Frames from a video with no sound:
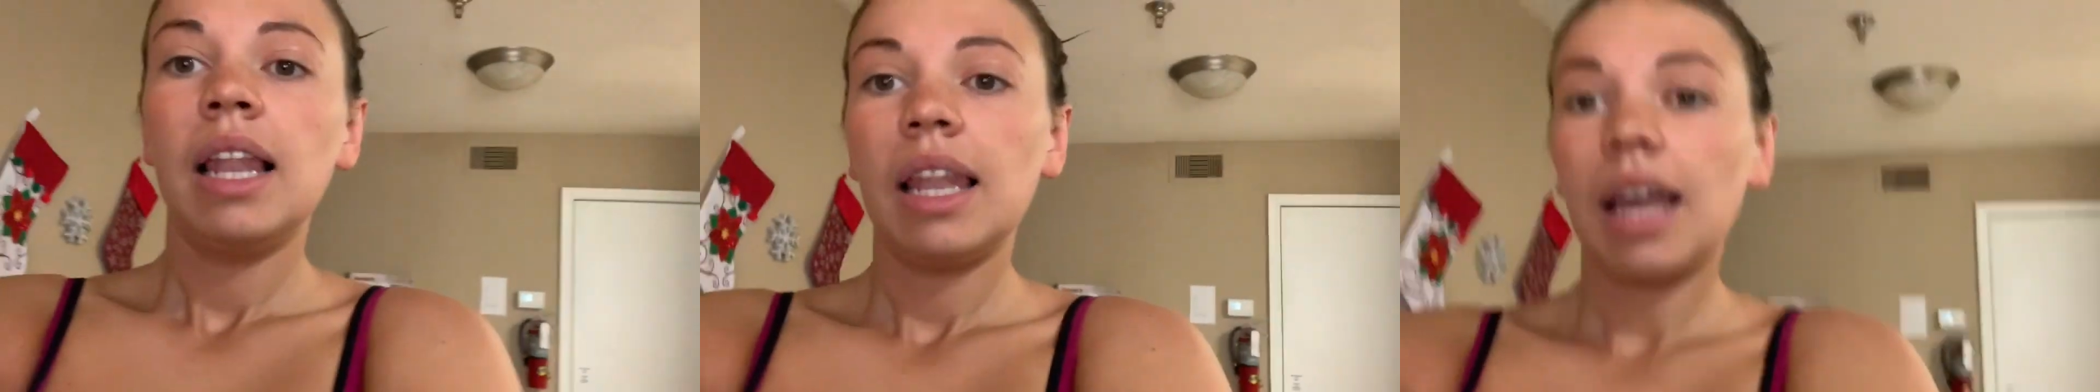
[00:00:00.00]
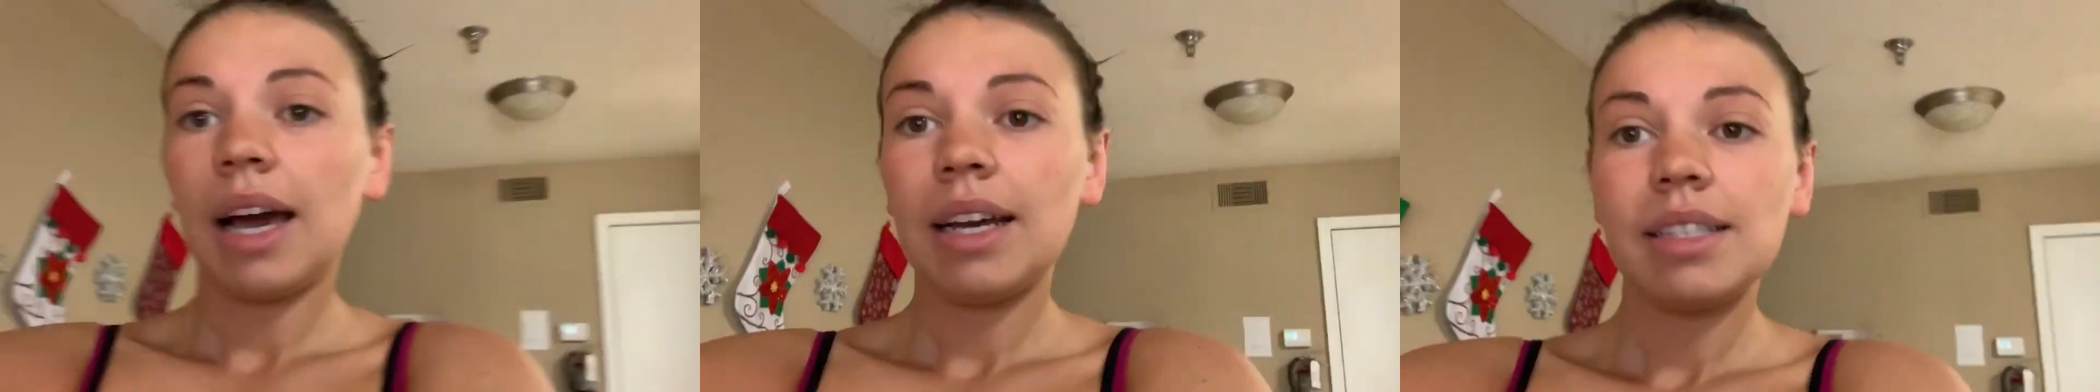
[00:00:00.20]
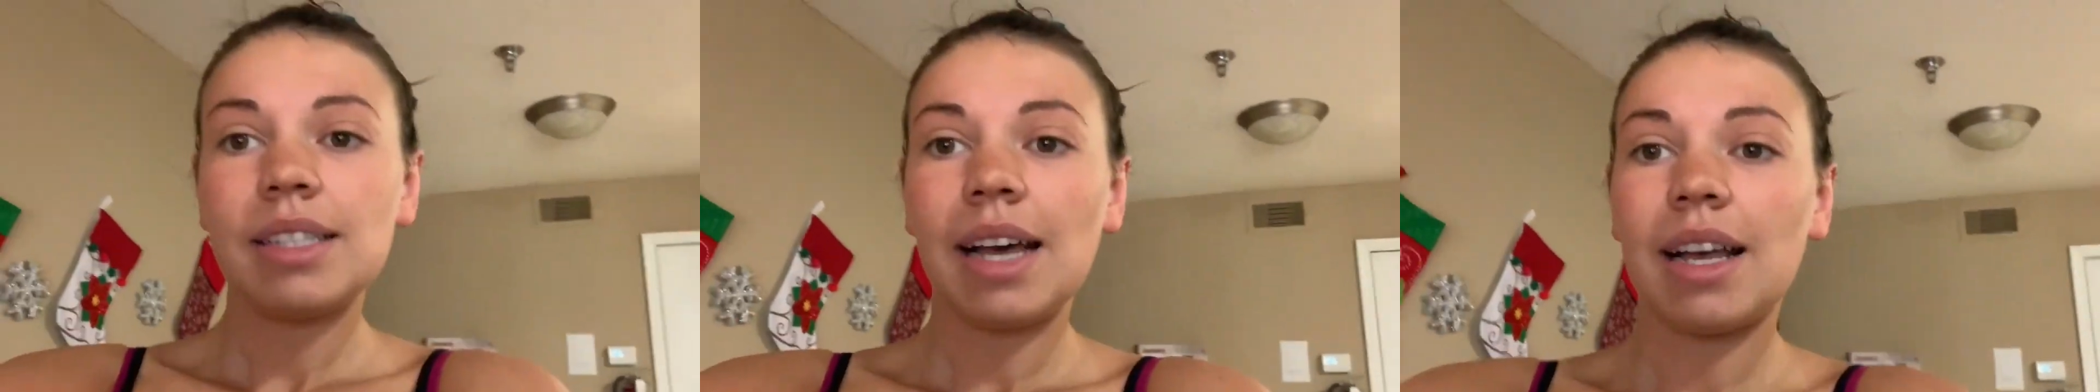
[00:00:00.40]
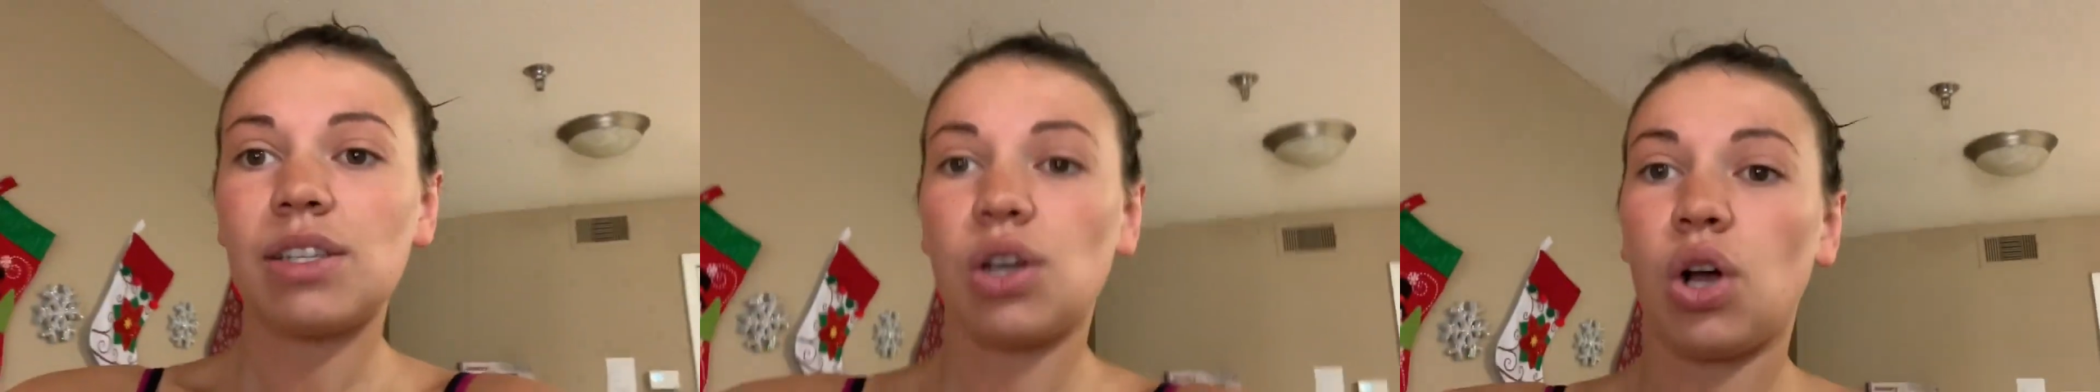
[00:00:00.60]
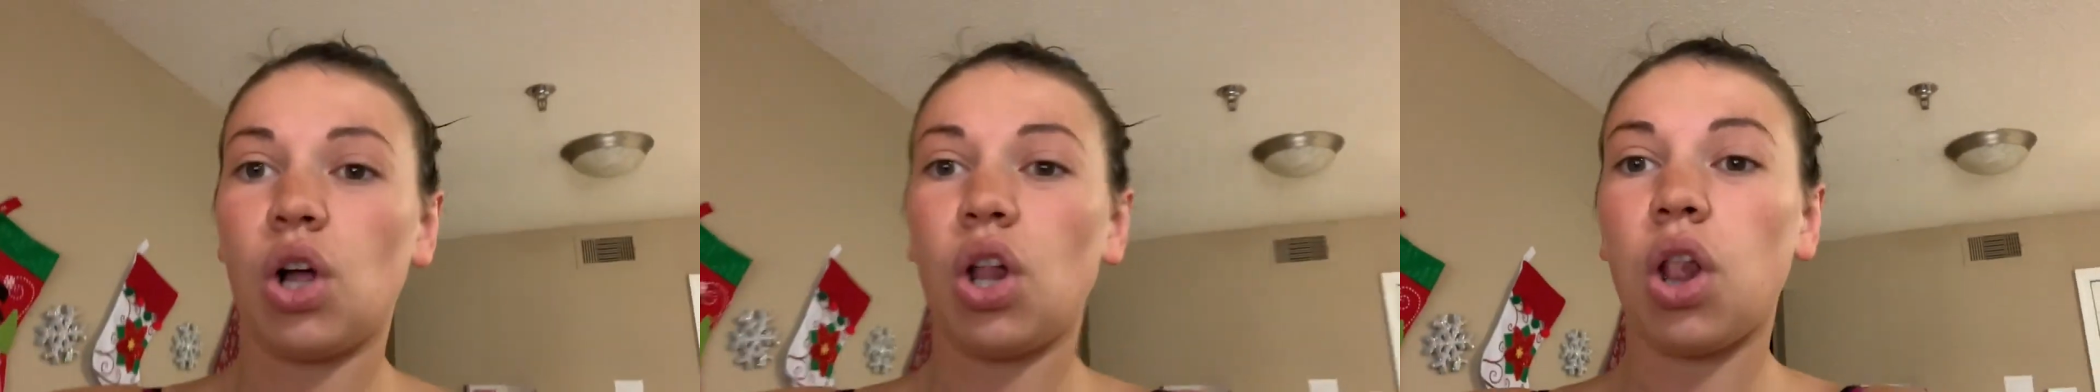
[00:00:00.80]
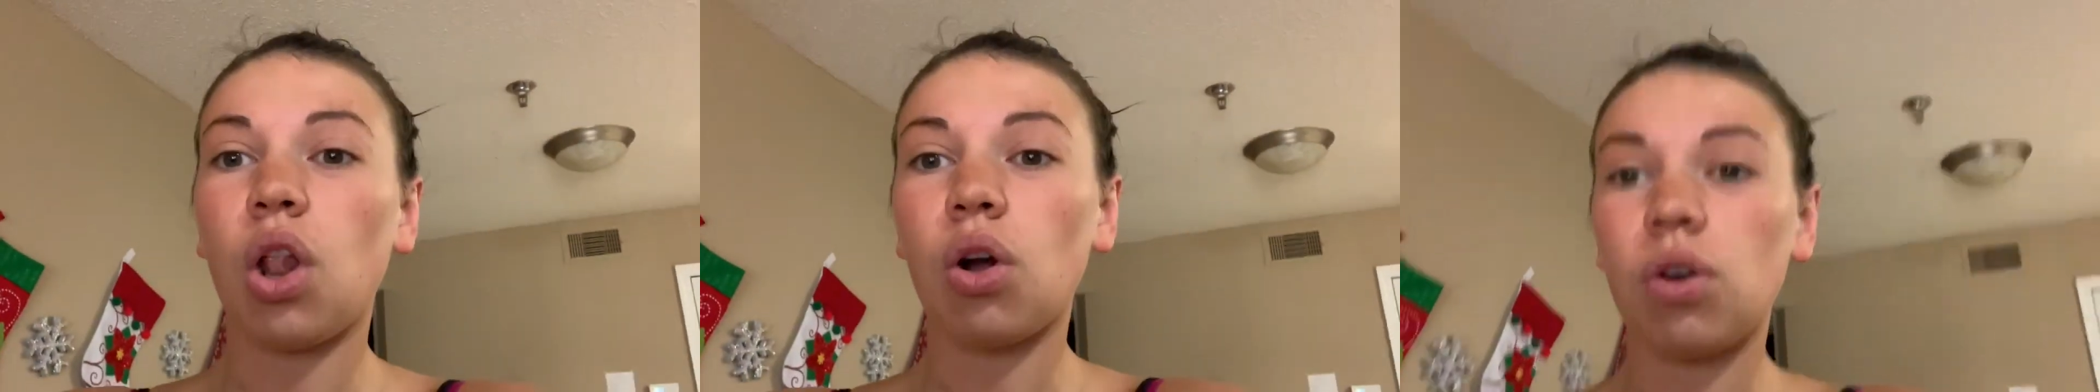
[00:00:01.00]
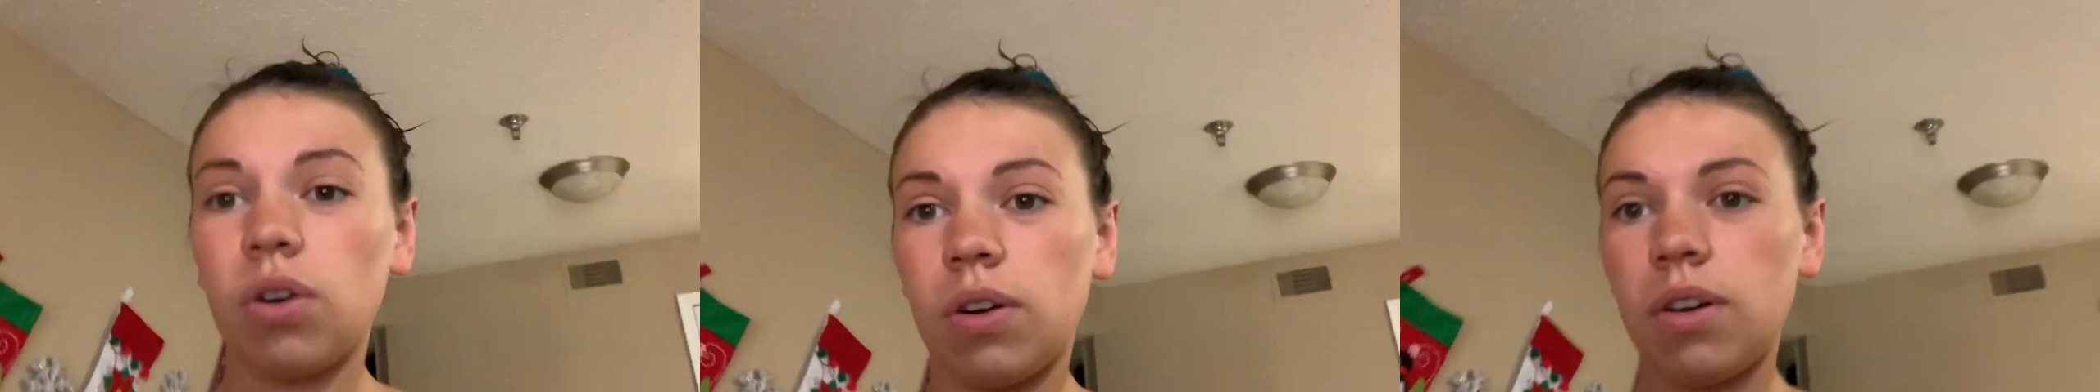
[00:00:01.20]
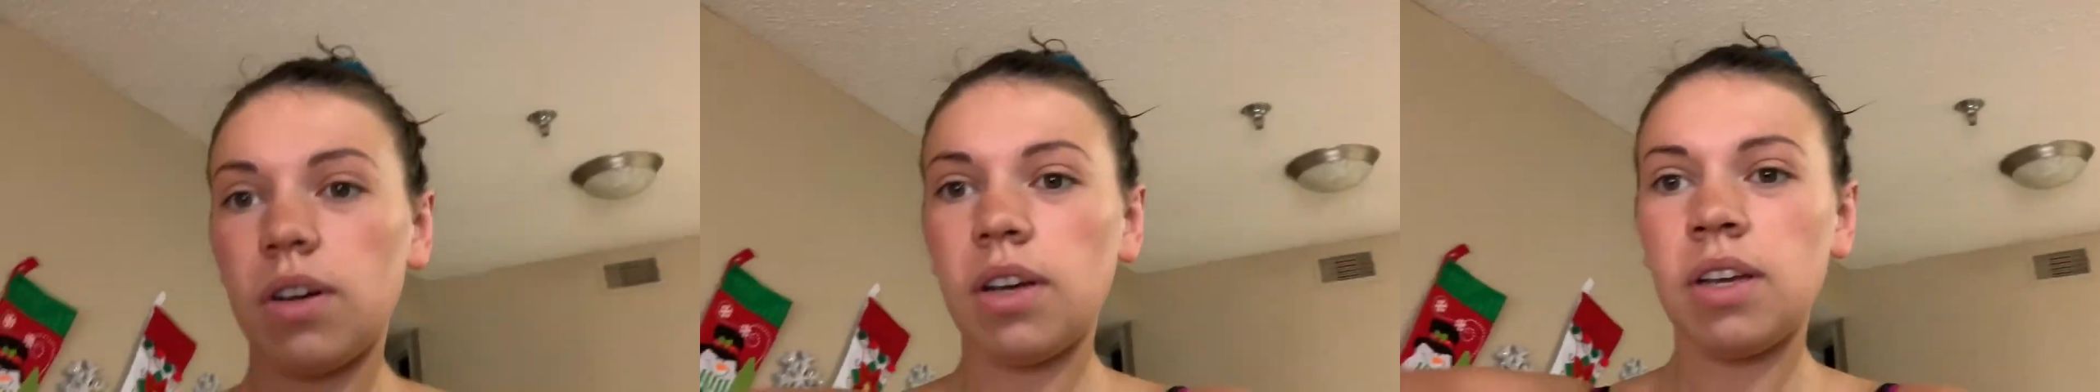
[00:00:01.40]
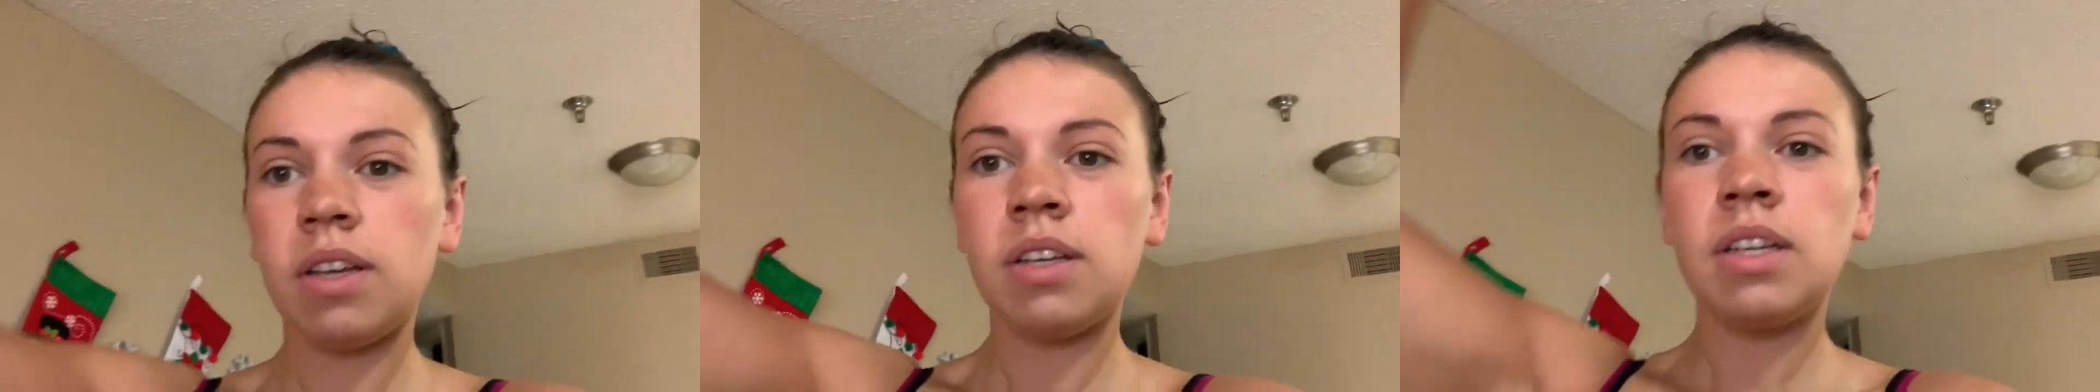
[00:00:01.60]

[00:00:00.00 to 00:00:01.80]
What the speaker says: lines. It hasn't clung